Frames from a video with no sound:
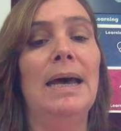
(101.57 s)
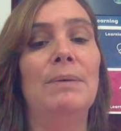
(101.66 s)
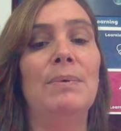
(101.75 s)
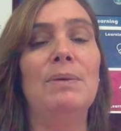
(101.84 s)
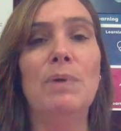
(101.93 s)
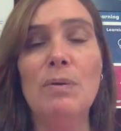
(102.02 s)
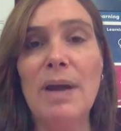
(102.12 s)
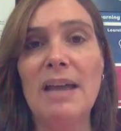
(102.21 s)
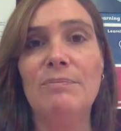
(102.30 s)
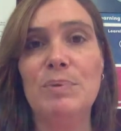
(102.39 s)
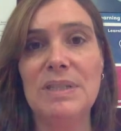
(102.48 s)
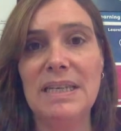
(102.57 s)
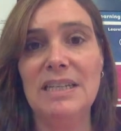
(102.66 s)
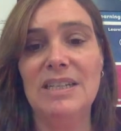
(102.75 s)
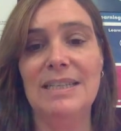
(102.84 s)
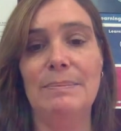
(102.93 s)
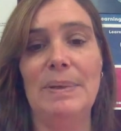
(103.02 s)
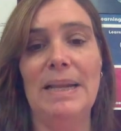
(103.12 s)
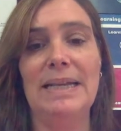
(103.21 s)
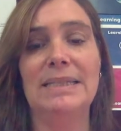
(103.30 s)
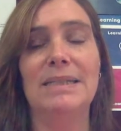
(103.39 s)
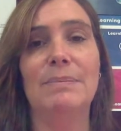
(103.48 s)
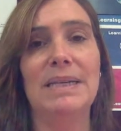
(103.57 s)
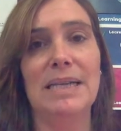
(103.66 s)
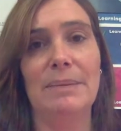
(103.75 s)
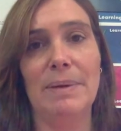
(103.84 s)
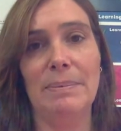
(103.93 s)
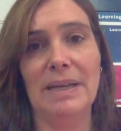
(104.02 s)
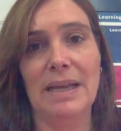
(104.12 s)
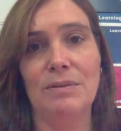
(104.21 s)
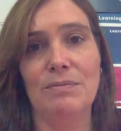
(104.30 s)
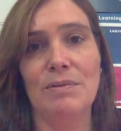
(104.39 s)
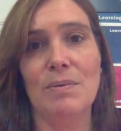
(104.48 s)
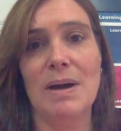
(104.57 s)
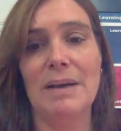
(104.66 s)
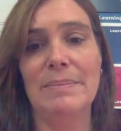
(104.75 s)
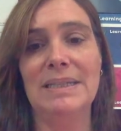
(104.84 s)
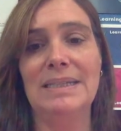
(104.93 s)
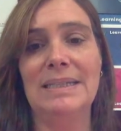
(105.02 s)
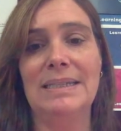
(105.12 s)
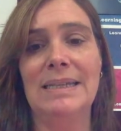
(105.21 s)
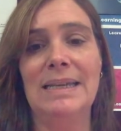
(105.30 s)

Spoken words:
We will have procedures in place to meet our public health requirements.